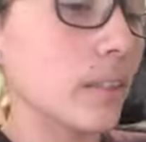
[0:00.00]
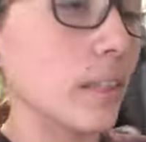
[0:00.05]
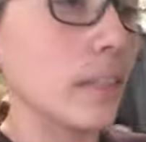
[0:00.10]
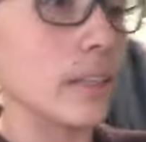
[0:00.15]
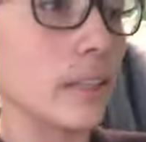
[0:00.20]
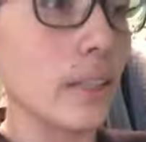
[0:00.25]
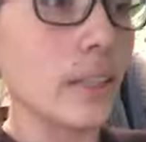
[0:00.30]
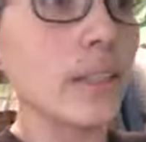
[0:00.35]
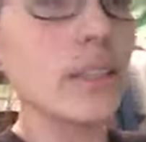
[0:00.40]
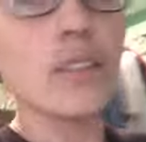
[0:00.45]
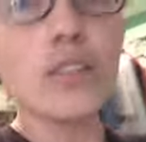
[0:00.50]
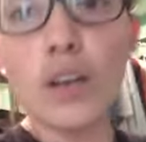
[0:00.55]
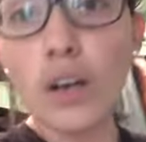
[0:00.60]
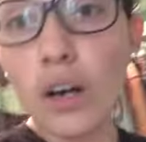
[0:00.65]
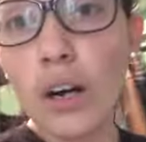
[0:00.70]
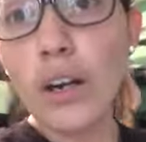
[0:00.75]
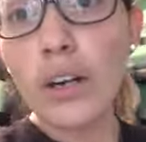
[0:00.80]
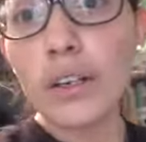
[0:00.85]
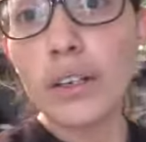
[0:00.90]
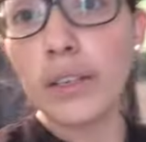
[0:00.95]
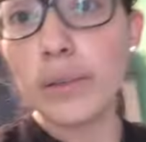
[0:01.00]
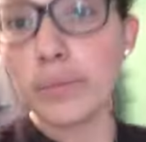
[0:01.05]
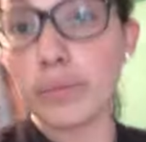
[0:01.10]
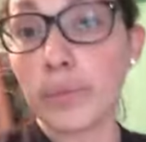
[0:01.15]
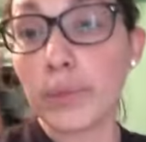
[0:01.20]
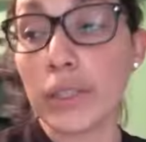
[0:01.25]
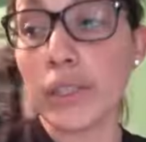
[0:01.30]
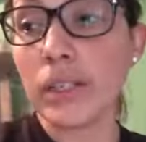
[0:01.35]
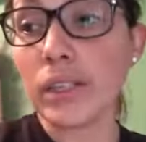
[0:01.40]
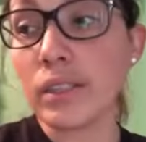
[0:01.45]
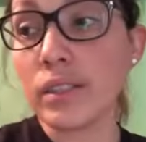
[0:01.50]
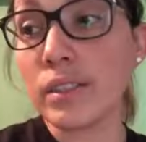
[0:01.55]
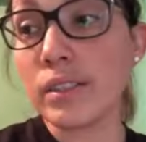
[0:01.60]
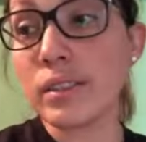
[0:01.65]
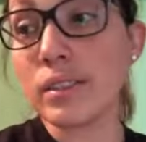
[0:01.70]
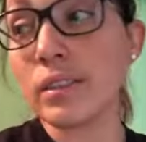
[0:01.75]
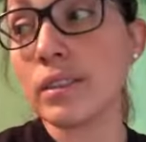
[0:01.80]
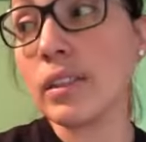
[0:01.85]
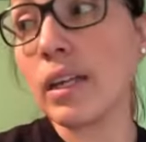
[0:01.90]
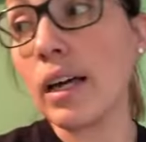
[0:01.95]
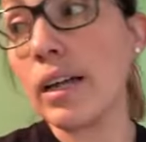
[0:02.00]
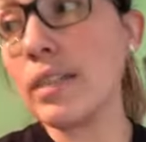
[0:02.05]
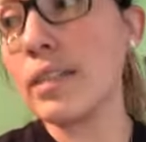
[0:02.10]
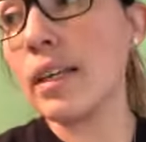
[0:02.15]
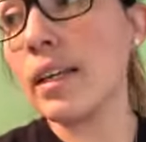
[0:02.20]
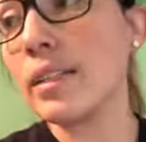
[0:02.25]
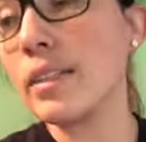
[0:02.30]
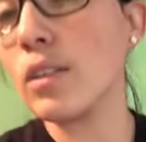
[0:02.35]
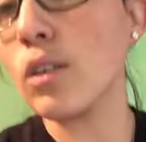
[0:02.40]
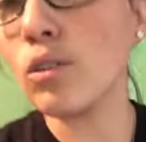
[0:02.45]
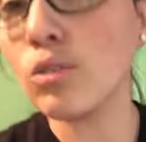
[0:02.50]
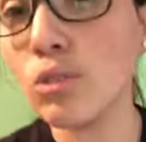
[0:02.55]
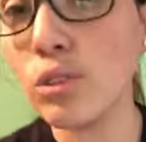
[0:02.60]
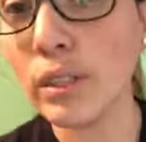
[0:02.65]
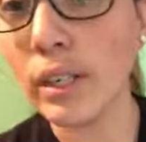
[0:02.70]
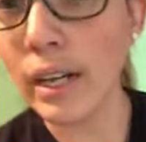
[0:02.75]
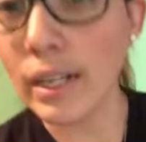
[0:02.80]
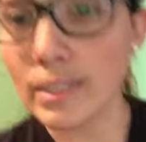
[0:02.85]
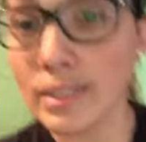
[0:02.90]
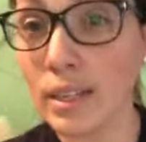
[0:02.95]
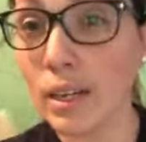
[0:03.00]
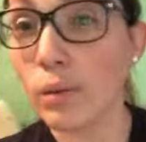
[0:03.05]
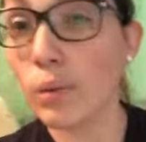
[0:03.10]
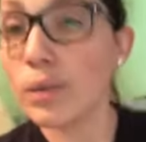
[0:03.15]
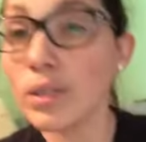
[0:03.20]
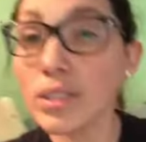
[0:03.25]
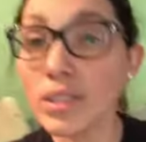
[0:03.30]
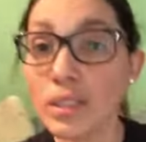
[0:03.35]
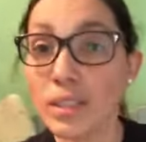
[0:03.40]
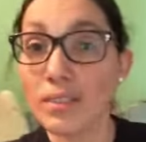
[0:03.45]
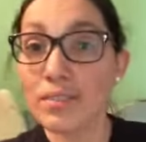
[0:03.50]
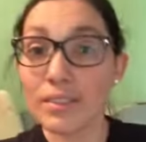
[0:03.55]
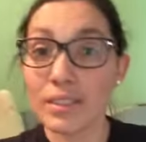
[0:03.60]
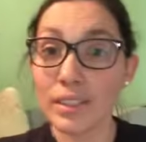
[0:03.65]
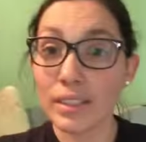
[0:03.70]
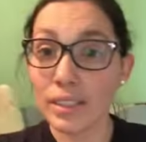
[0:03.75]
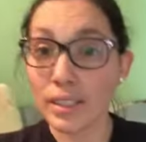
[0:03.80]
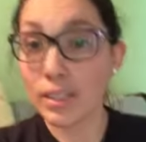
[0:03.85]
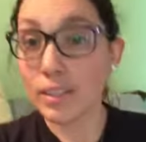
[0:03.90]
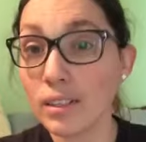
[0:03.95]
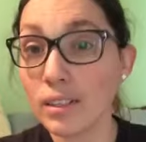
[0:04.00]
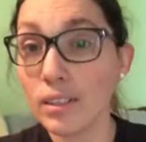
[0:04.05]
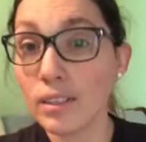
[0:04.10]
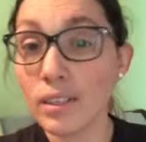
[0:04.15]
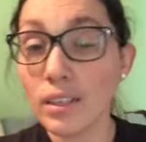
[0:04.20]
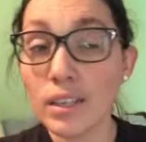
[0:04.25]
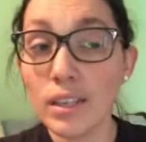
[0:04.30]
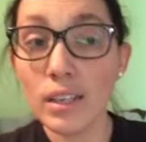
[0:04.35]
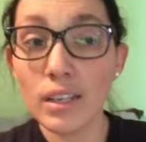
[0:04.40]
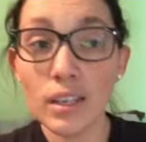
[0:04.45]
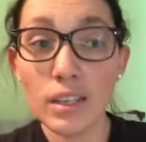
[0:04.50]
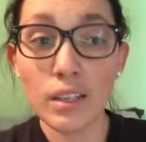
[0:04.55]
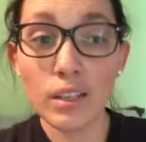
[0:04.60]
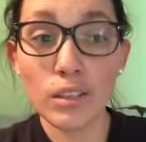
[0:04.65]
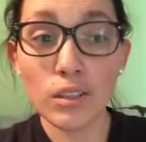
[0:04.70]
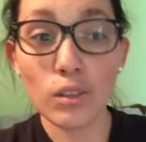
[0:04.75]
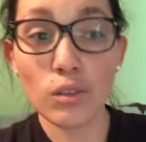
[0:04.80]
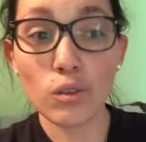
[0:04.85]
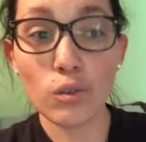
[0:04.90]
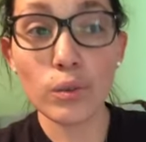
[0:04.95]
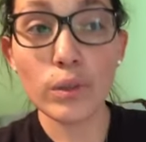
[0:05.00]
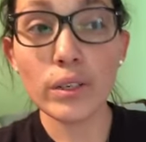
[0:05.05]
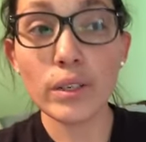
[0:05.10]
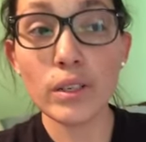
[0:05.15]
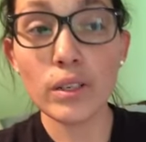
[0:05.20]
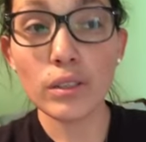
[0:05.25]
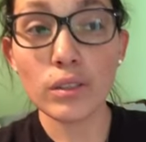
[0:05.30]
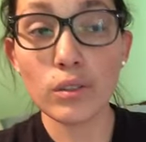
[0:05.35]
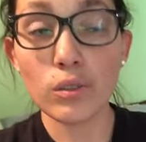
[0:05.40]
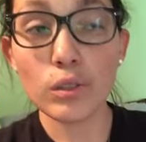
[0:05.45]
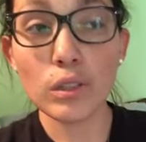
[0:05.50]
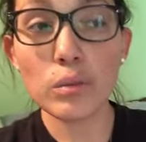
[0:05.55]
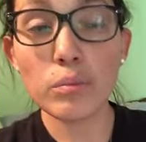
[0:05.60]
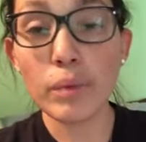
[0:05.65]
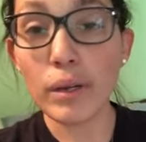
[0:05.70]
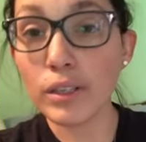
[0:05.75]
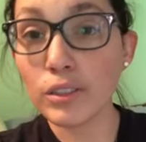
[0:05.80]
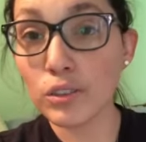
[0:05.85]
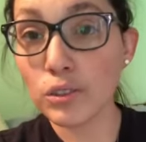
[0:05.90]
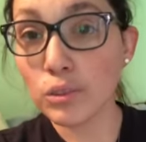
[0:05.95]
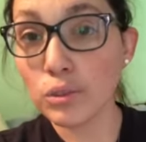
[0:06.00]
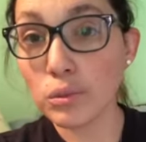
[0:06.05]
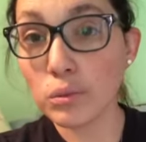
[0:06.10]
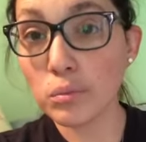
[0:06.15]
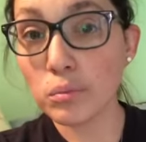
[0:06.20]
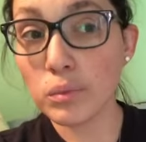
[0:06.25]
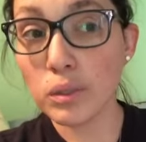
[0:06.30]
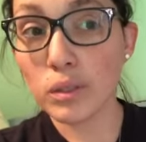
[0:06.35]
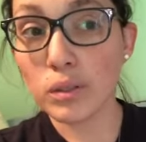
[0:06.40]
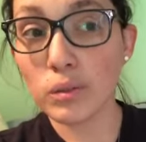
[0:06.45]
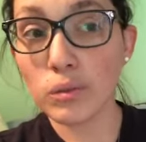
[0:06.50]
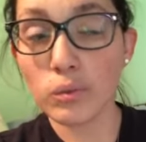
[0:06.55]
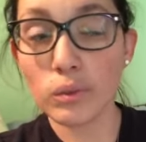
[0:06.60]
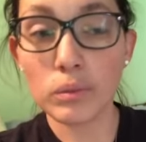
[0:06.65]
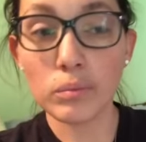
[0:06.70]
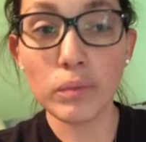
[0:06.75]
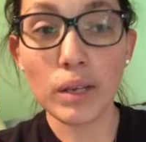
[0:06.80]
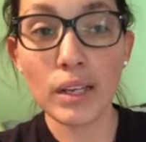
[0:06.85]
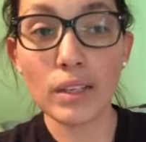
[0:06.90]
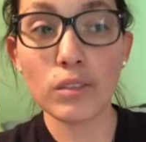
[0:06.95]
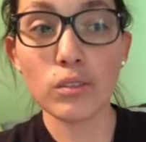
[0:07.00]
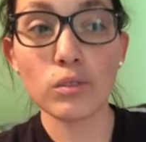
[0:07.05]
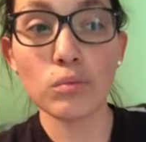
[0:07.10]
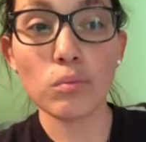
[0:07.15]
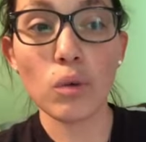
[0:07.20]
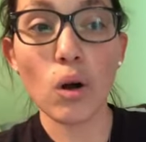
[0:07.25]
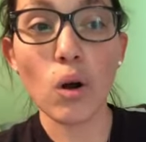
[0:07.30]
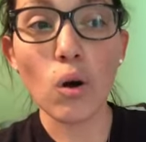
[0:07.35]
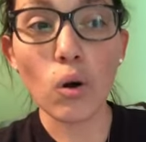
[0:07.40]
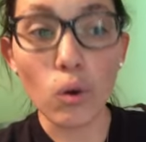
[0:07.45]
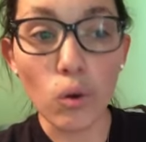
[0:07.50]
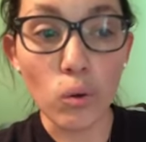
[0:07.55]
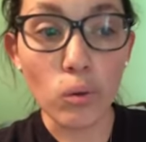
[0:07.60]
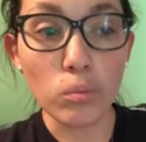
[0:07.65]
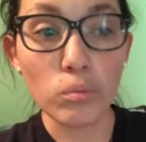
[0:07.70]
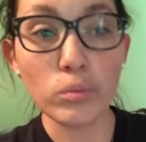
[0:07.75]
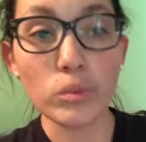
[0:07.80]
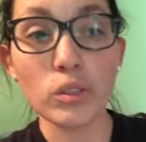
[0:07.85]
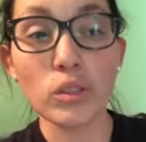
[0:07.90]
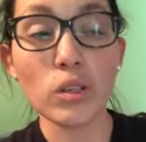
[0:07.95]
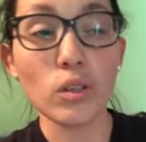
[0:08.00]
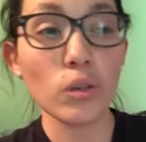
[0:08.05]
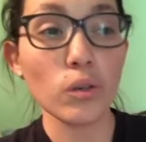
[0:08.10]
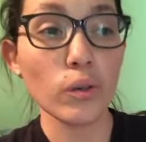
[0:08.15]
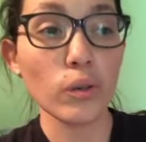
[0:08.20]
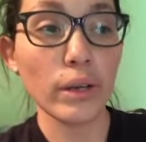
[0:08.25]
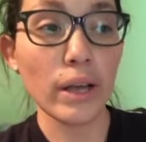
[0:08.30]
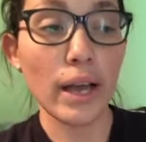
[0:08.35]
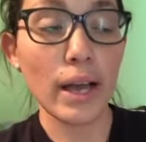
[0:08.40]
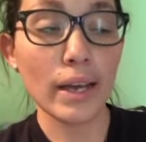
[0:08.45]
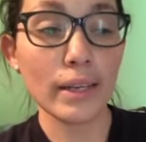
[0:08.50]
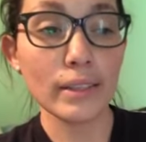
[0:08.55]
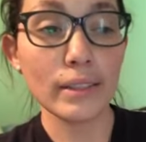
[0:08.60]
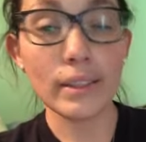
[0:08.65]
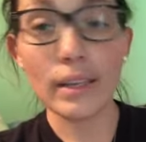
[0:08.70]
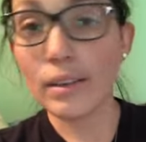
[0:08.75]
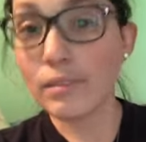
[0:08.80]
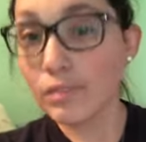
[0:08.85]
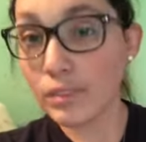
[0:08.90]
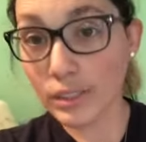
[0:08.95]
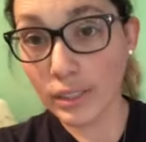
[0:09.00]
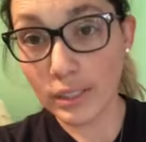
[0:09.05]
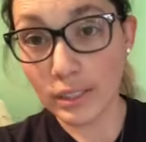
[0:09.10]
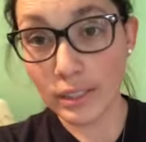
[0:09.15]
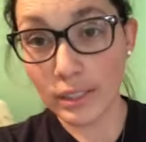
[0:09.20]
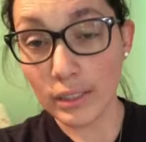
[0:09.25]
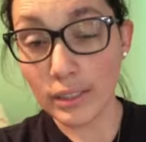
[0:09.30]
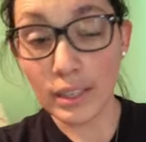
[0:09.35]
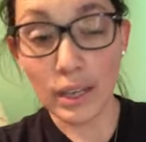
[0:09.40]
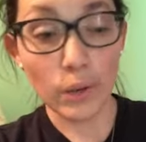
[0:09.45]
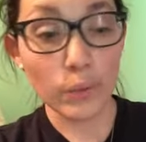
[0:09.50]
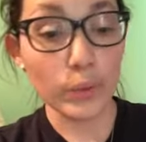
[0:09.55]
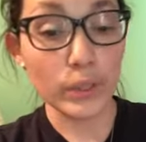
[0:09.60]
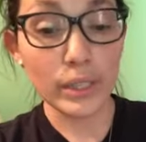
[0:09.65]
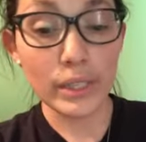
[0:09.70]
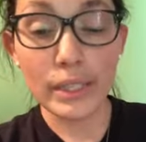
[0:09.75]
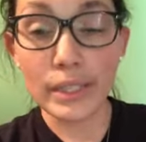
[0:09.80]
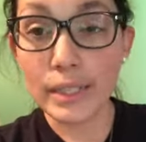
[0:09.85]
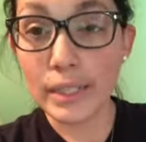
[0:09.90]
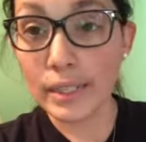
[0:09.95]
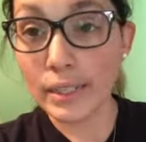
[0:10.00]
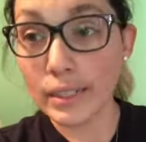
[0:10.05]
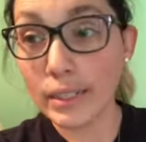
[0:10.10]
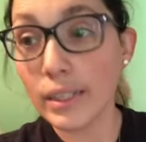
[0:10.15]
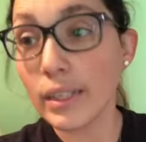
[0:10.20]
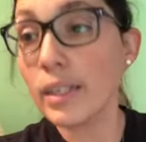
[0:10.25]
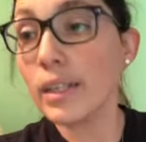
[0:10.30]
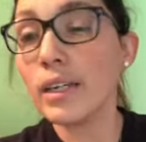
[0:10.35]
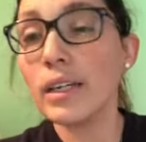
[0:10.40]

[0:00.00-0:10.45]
it is hard, because as I told you guys, I was living a three bedroom, one bathroom home. You know, it had everything that we needed